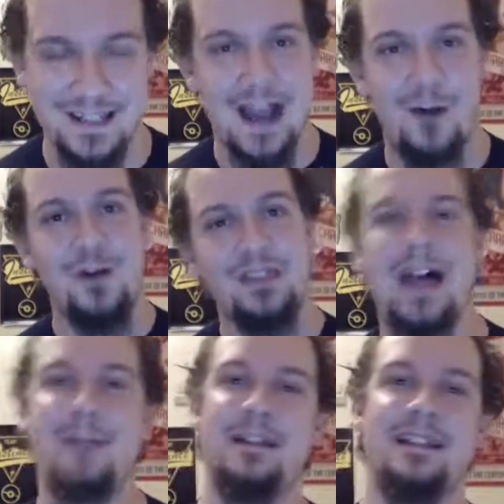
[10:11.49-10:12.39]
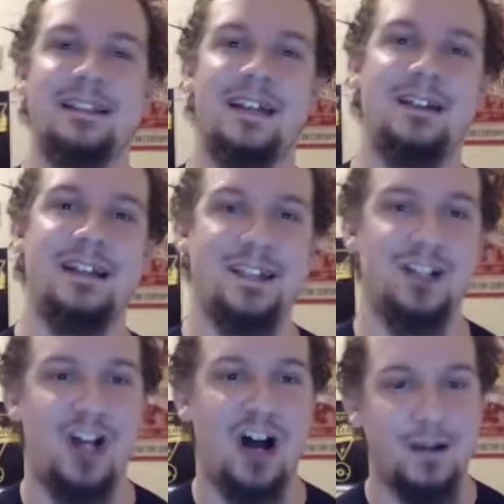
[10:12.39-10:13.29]
Now, with that being said, ladies
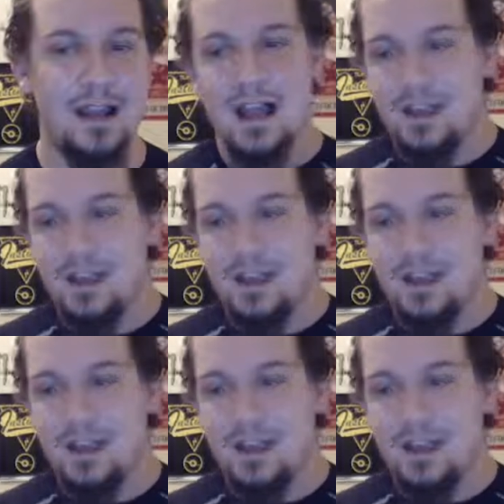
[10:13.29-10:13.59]
and gentlemen,